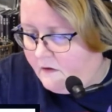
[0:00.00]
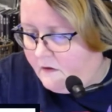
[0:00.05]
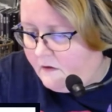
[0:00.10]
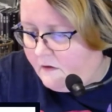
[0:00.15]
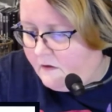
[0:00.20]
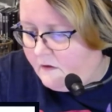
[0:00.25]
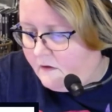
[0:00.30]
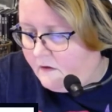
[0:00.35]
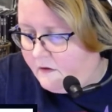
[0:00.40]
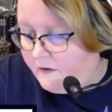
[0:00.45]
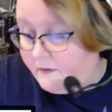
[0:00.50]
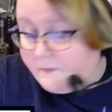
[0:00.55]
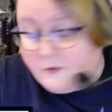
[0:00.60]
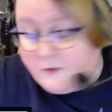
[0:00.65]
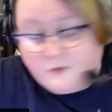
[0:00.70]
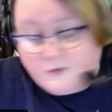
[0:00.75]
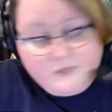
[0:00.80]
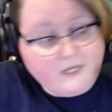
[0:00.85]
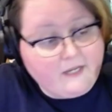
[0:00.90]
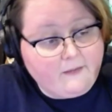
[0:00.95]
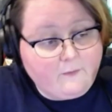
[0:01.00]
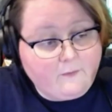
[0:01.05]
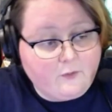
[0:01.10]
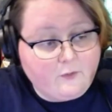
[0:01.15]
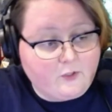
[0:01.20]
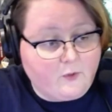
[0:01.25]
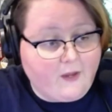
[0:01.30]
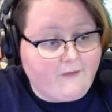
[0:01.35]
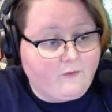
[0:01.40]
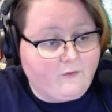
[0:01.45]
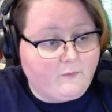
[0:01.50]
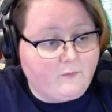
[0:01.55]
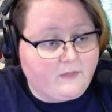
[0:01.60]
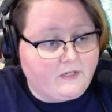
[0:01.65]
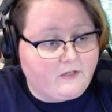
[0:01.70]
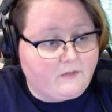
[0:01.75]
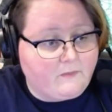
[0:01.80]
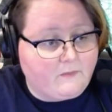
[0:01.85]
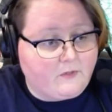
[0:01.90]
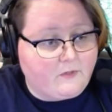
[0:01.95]
and the museum, which we haven't been to
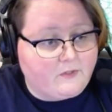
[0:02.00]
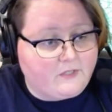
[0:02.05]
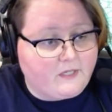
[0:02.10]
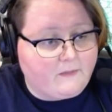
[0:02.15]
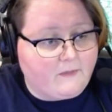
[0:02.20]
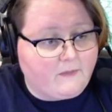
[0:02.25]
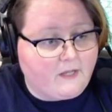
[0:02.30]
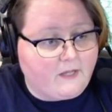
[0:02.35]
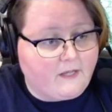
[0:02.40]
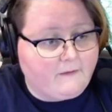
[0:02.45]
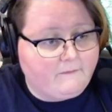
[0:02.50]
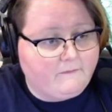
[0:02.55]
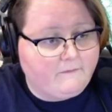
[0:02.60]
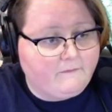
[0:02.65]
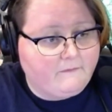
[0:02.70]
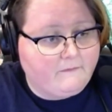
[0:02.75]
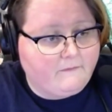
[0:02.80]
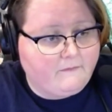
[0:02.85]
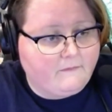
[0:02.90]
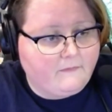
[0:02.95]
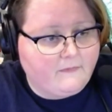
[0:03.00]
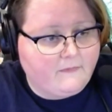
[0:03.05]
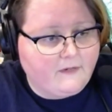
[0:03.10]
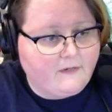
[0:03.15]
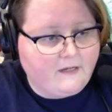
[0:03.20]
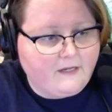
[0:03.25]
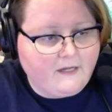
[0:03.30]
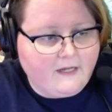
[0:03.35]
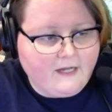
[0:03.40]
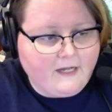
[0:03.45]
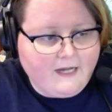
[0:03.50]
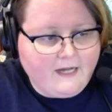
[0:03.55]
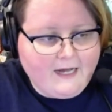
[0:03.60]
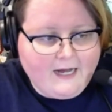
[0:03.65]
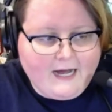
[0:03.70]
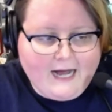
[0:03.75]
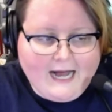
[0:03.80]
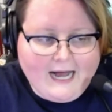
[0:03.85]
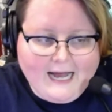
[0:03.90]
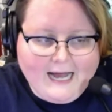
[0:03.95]
the museum yet.
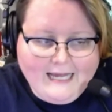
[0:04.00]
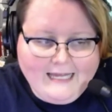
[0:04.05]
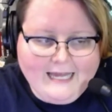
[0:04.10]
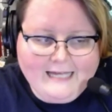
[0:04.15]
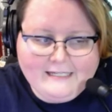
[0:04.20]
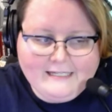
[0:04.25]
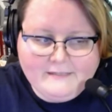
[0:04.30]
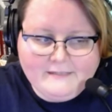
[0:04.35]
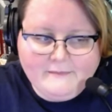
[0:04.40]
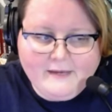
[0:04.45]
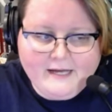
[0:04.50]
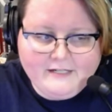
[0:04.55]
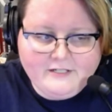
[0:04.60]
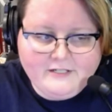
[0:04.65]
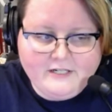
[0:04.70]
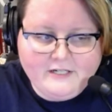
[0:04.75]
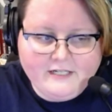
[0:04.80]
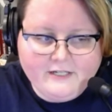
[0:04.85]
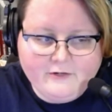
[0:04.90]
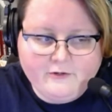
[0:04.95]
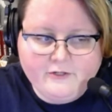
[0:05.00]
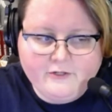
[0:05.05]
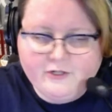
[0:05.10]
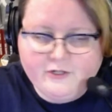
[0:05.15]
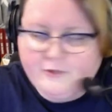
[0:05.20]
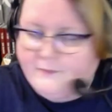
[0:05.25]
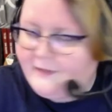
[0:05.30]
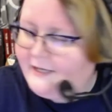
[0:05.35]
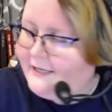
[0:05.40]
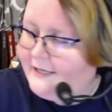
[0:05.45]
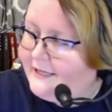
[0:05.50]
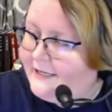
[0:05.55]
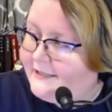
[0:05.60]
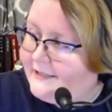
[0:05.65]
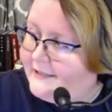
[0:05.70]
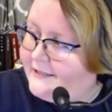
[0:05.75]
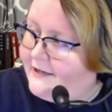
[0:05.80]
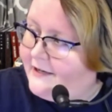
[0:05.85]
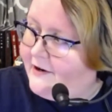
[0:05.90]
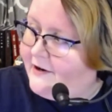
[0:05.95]
I can't imagine literature being
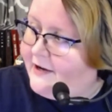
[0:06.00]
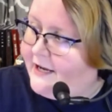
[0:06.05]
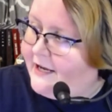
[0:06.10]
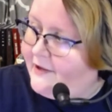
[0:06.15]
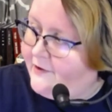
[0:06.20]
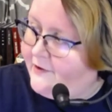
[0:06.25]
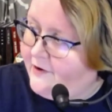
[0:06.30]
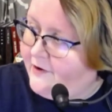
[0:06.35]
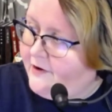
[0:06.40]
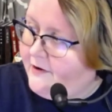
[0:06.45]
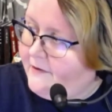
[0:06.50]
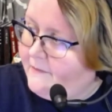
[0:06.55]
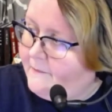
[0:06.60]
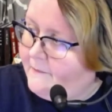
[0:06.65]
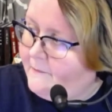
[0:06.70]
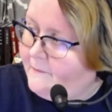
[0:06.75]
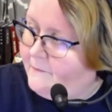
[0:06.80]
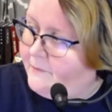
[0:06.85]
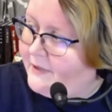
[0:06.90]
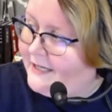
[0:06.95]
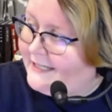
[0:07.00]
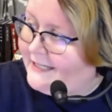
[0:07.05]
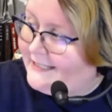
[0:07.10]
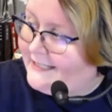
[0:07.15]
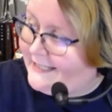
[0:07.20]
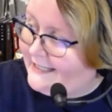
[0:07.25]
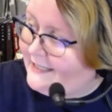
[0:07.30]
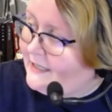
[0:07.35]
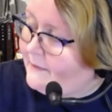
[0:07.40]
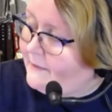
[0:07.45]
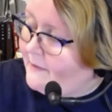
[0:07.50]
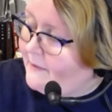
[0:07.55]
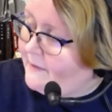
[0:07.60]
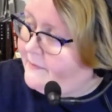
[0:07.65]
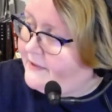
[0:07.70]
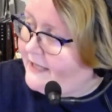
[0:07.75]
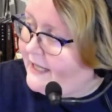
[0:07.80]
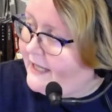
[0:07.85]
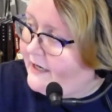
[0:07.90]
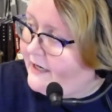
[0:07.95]
necessary either, but it did come up in
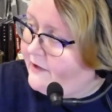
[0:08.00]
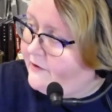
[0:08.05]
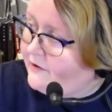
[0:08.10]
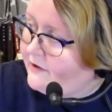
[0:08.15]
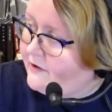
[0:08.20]
that other...